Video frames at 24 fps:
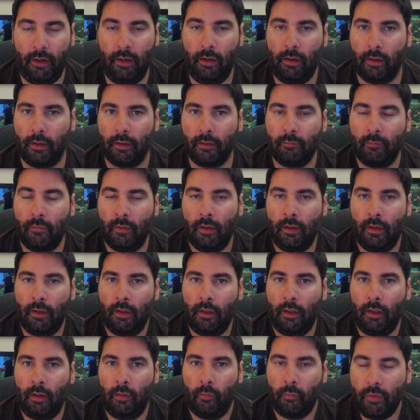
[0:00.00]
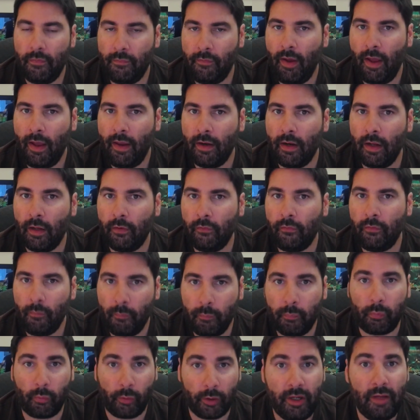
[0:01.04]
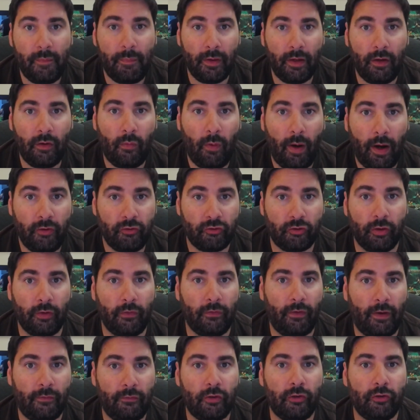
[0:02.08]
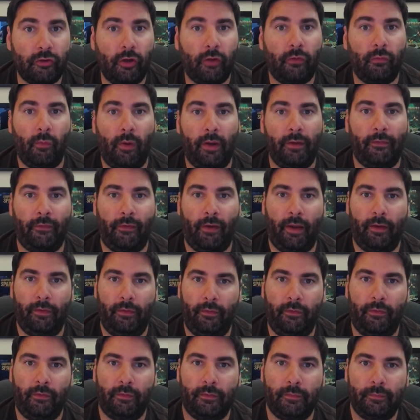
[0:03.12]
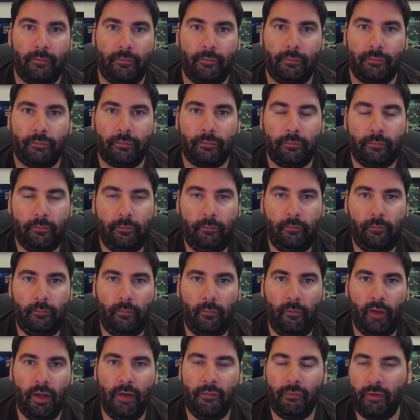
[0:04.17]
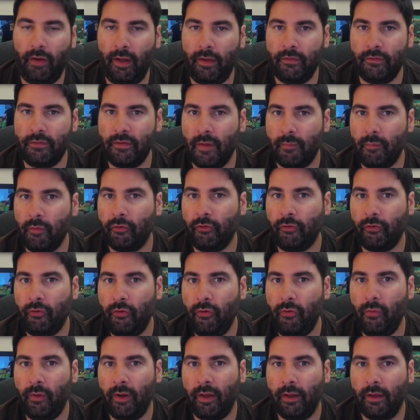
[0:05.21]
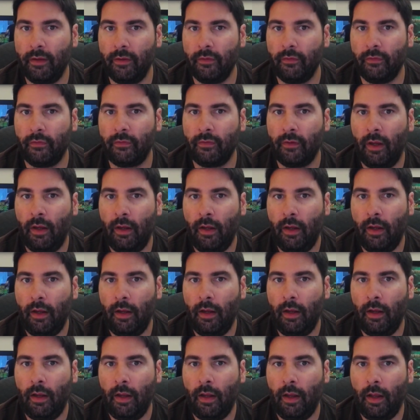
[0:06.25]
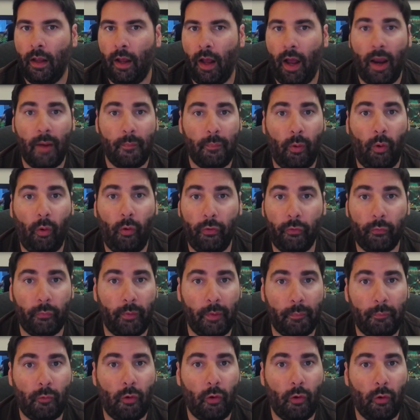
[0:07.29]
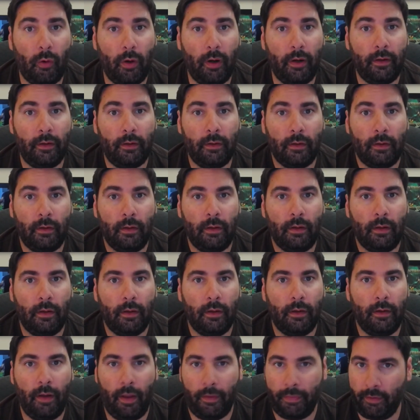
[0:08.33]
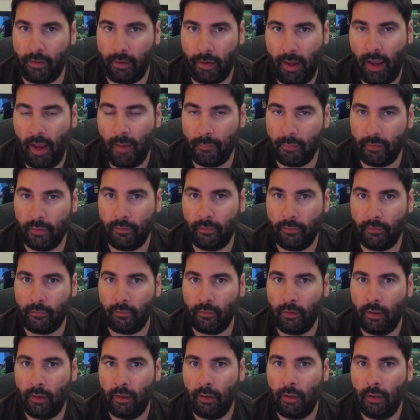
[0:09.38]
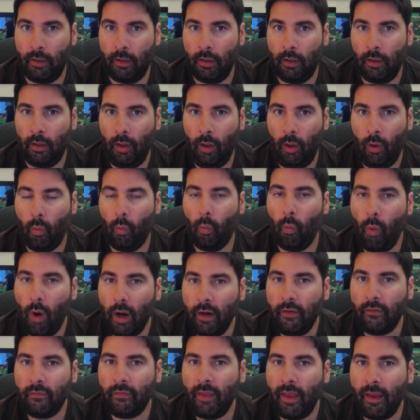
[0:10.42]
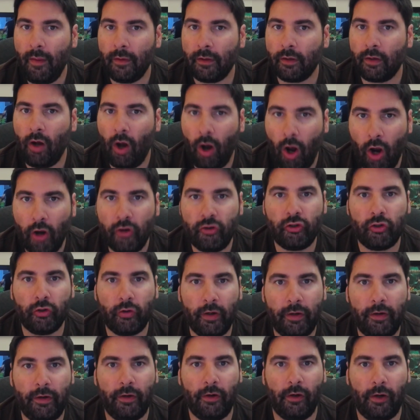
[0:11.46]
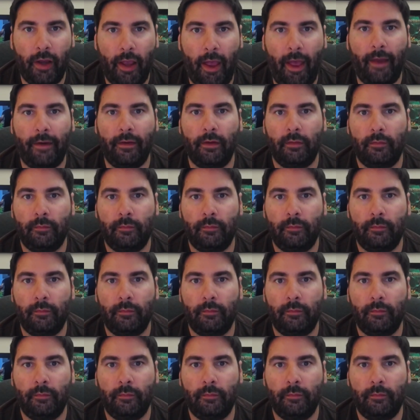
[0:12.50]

on? We've got some pretty big questions after just one sentence. If sentence number 2 is, I pull the ripcord, nothing happens, what does that conjure into your head?